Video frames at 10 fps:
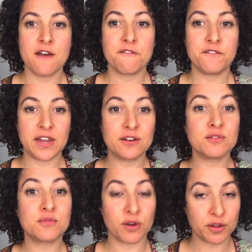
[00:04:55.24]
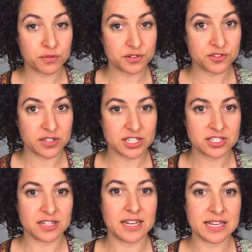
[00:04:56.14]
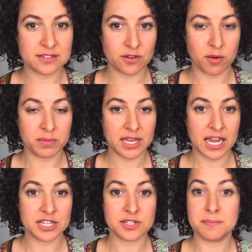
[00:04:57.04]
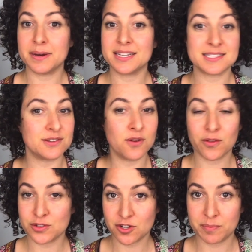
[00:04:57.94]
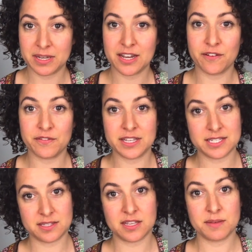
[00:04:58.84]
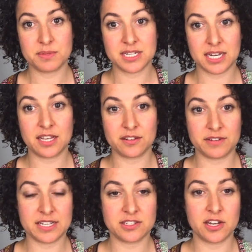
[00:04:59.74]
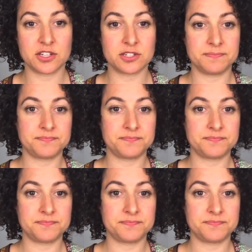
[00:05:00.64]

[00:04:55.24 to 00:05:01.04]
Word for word: Fetal growth restriction is a complication, but it's not the topic of this particular research.